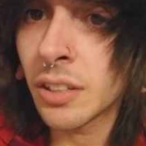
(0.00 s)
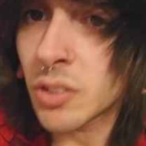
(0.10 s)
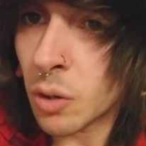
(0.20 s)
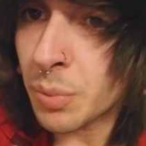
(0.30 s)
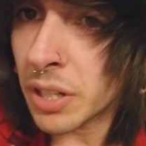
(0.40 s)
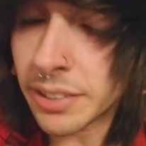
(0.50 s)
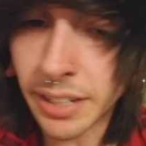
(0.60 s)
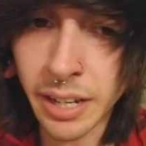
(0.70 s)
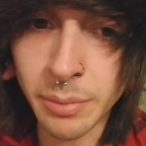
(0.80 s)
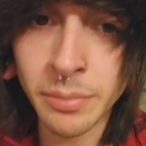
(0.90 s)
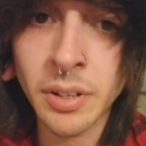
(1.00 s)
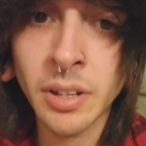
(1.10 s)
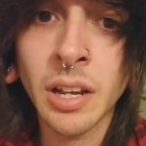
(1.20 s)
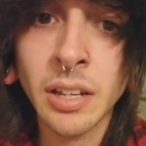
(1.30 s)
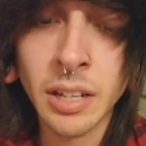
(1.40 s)
don't be a damn
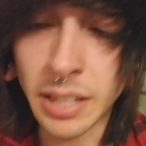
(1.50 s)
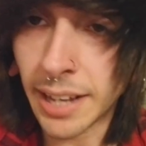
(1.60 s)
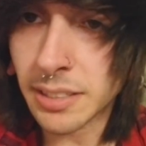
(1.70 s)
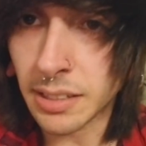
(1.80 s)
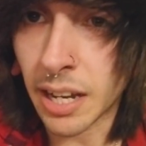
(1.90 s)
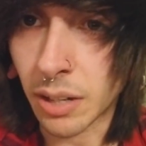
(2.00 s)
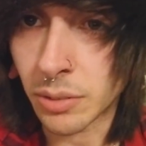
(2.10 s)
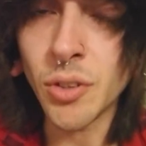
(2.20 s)
class clown.